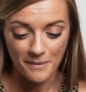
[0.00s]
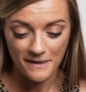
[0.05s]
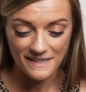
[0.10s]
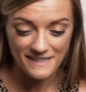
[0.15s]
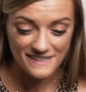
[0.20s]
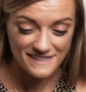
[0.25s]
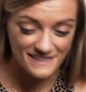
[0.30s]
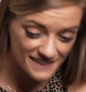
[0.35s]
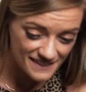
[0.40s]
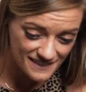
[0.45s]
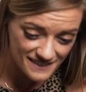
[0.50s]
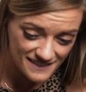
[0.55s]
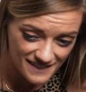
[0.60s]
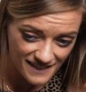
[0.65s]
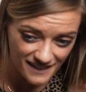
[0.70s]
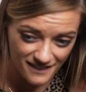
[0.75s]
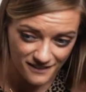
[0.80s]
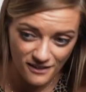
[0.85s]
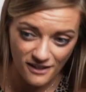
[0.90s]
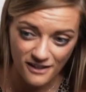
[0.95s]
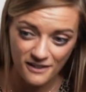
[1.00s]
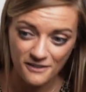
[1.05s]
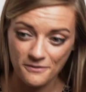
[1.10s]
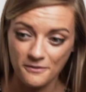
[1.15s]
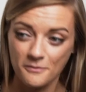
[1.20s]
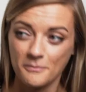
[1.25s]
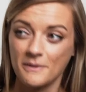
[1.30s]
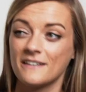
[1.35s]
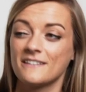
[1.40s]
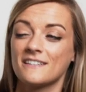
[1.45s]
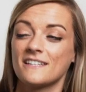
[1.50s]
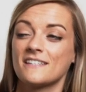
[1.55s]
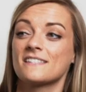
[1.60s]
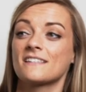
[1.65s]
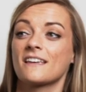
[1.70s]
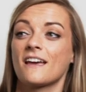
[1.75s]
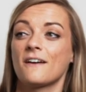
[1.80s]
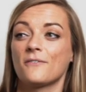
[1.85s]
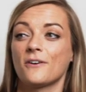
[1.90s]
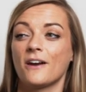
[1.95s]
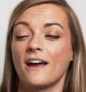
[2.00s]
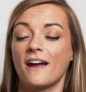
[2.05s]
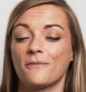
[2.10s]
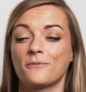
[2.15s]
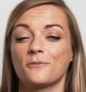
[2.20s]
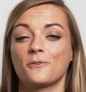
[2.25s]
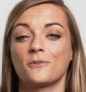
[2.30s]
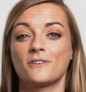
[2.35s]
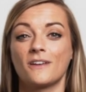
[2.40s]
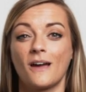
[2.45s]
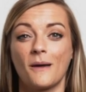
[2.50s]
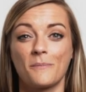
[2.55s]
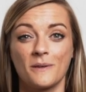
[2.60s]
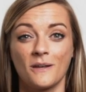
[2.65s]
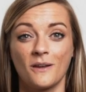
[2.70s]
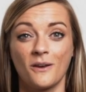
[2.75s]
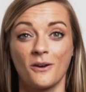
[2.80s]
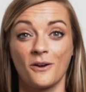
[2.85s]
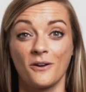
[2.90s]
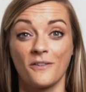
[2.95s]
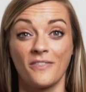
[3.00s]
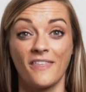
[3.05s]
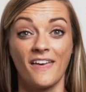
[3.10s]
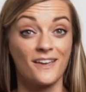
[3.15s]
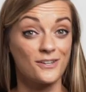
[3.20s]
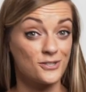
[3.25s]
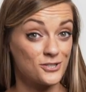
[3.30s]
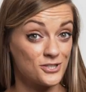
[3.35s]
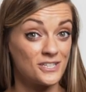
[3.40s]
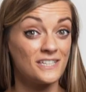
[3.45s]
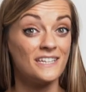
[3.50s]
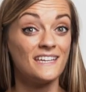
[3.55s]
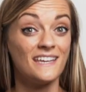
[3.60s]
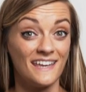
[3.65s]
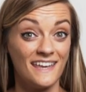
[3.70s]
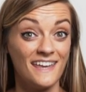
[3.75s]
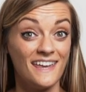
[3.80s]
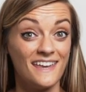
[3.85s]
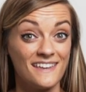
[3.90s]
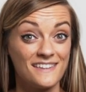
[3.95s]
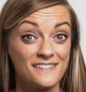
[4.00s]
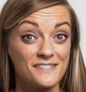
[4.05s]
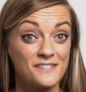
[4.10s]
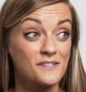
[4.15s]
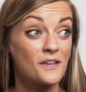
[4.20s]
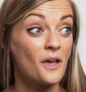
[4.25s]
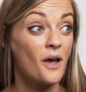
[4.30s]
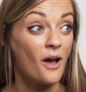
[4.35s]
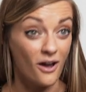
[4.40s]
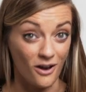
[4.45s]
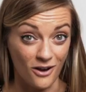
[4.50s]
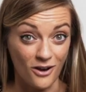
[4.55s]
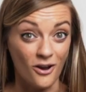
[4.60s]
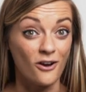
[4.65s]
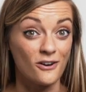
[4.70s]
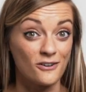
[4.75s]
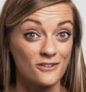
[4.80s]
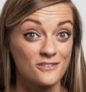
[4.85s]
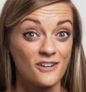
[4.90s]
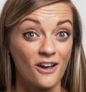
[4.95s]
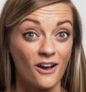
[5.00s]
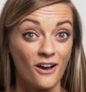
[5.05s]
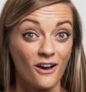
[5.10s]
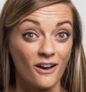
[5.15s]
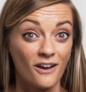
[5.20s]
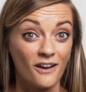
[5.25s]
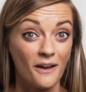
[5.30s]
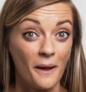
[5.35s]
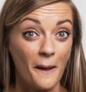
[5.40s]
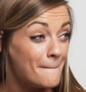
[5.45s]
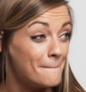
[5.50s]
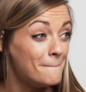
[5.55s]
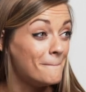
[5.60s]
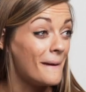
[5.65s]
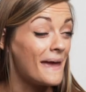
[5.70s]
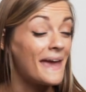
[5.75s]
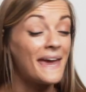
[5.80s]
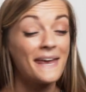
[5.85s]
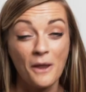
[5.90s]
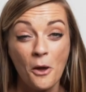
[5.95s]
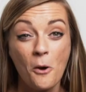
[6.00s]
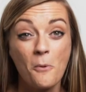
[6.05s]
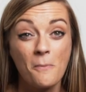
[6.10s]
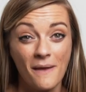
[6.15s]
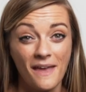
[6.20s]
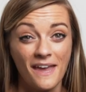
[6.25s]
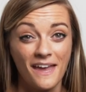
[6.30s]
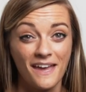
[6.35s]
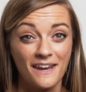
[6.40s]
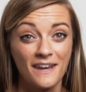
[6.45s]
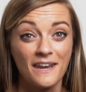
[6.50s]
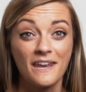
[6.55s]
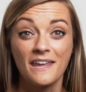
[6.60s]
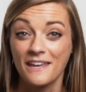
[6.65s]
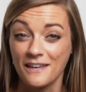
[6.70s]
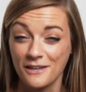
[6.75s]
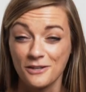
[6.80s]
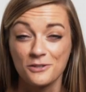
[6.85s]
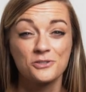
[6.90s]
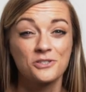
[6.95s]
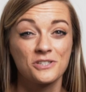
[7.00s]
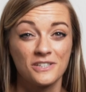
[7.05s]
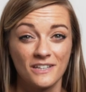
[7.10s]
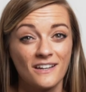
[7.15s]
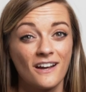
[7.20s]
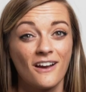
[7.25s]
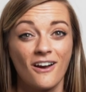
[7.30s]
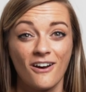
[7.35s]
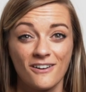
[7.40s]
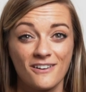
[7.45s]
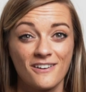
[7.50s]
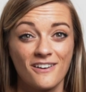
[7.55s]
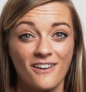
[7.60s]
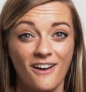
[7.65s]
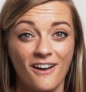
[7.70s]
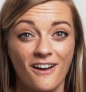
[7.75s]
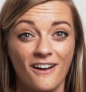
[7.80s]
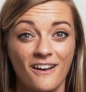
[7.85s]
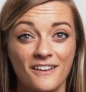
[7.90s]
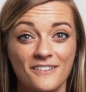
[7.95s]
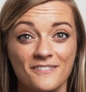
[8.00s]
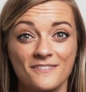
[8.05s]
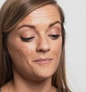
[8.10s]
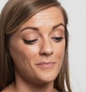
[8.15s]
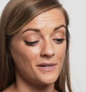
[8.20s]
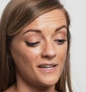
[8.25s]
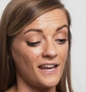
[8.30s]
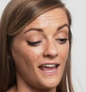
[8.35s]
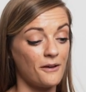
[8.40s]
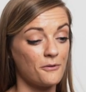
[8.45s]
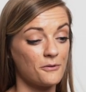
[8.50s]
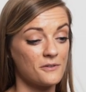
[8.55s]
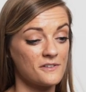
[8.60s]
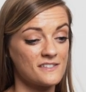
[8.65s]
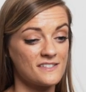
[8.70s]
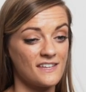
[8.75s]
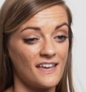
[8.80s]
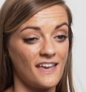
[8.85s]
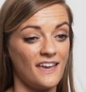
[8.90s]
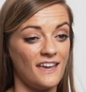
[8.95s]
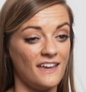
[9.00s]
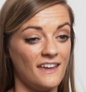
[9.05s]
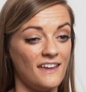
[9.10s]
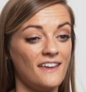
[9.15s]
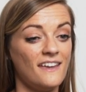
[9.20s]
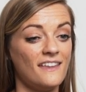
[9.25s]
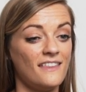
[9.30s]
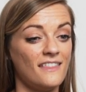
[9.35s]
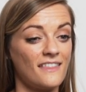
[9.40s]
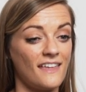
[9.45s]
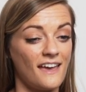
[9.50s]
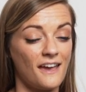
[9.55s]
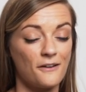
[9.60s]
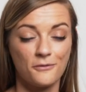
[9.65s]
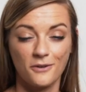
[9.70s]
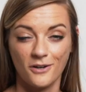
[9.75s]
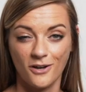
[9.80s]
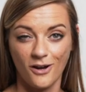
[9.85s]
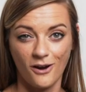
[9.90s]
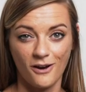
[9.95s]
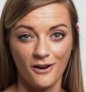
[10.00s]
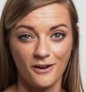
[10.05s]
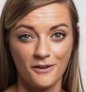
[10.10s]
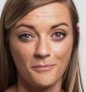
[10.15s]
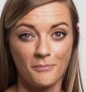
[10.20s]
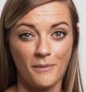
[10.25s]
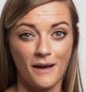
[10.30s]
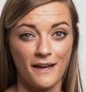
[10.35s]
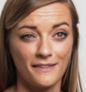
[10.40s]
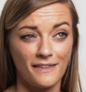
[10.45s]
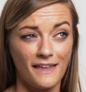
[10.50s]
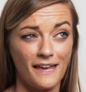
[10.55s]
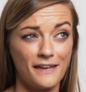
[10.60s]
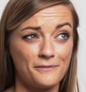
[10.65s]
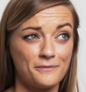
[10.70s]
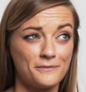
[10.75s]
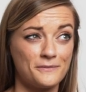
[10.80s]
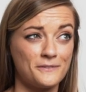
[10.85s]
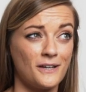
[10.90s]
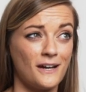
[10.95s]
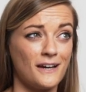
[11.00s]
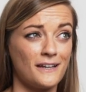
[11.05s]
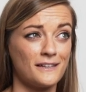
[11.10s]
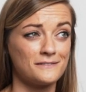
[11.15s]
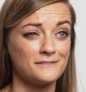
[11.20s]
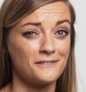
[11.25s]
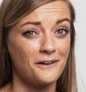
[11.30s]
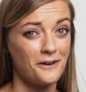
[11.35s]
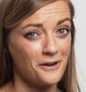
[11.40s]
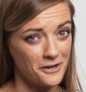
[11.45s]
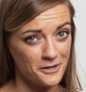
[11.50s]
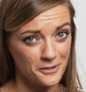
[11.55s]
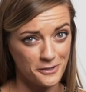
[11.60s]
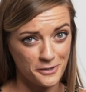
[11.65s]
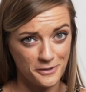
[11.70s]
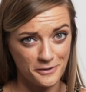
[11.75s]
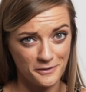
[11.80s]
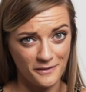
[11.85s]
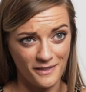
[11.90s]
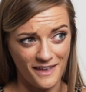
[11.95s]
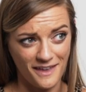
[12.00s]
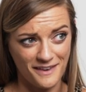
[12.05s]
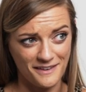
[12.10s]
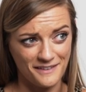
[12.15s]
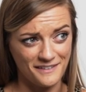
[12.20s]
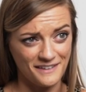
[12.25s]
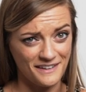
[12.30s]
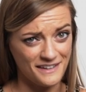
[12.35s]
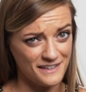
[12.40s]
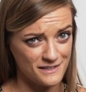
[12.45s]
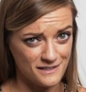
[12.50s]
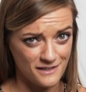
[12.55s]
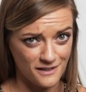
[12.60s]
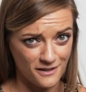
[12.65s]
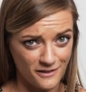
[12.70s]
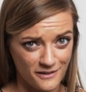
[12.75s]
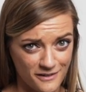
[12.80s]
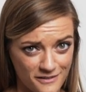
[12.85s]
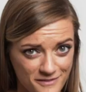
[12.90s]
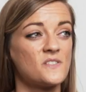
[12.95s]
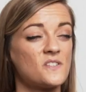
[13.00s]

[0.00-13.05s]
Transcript: But it didn't take long for me to discover after adopting her that she is a guard dog man oh man, is she a guard dog. But I will say, in that regard, my life got harder than easier.